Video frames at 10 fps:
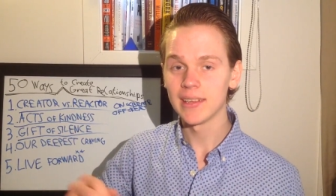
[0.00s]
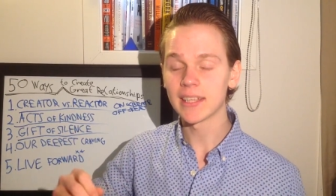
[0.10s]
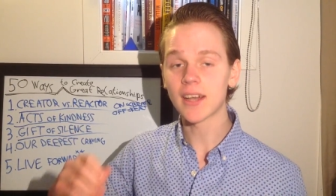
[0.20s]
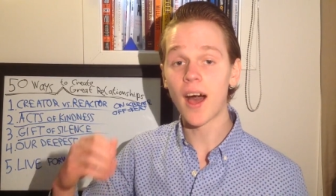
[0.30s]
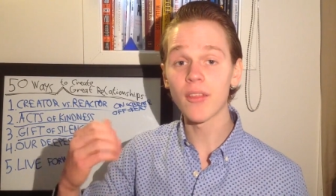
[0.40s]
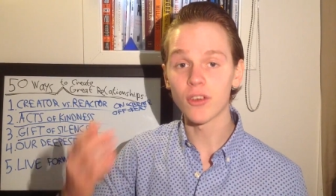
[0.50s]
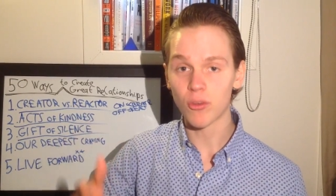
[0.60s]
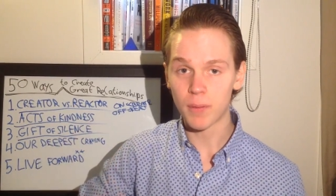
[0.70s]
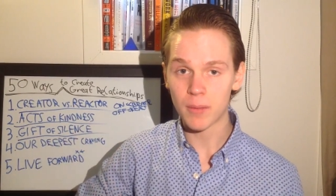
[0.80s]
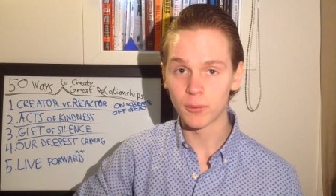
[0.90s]
Let other
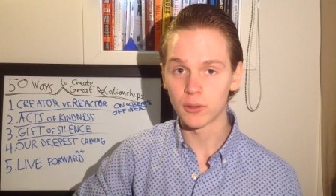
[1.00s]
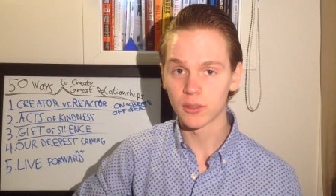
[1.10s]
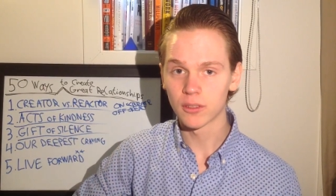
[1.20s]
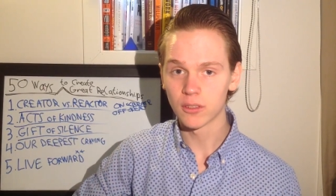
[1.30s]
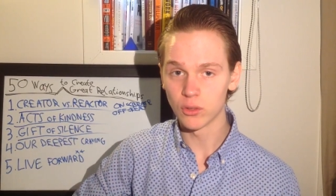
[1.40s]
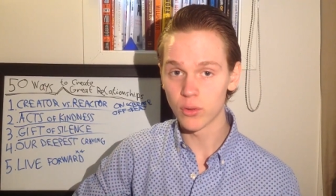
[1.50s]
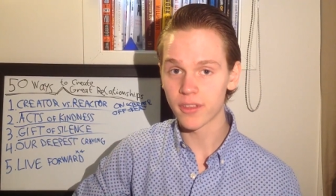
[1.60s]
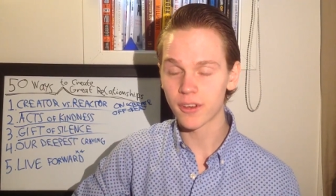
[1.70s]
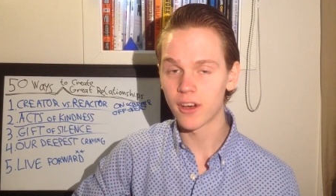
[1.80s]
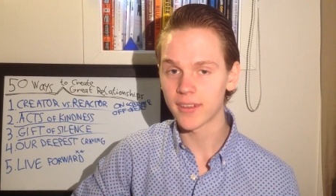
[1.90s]
people do
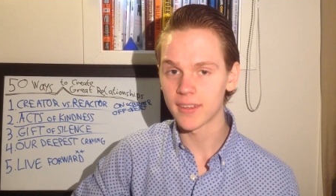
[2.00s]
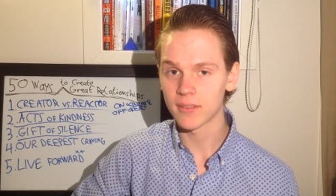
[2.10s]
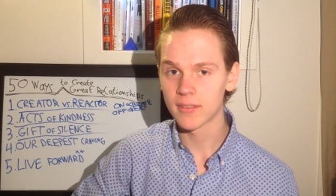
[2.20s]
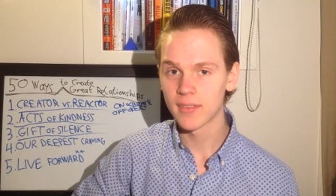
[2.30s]
the talking.